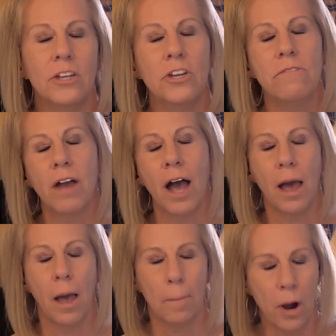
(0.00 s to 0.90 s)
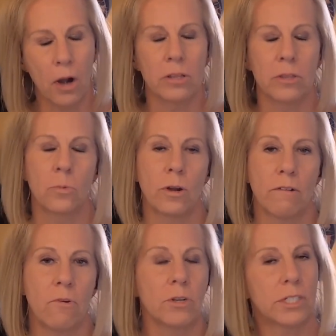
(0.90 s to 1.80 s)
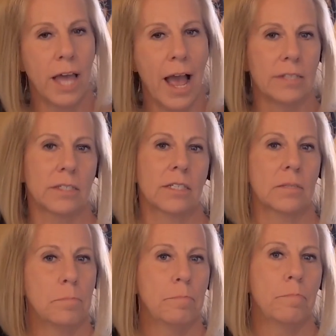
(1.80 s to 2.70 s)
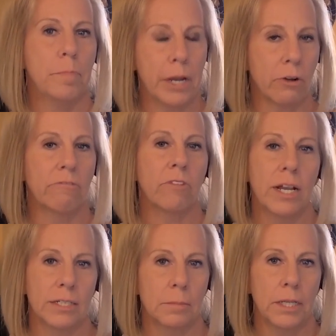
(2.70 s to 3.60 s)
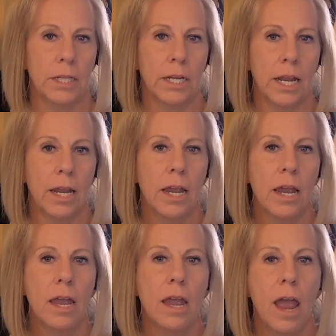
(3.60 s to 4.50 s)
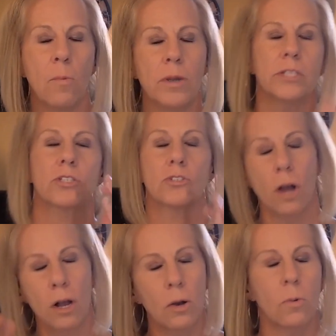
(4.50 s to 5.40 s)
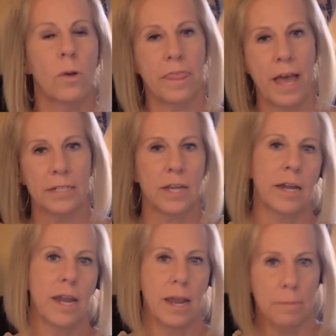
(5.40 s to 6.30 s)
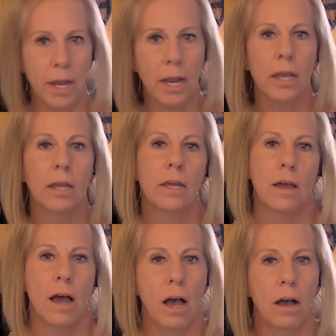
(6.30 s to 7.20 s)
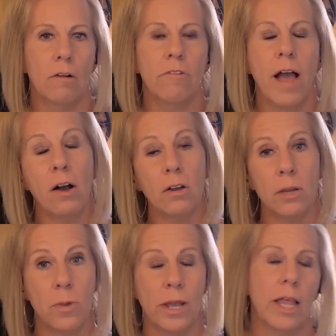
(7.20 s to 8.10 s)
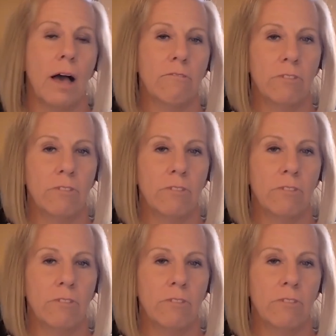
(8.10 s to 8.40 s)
then you've got a part of the workforce that has this bigger flexibility. And we struggle with that dynamic of how can we allow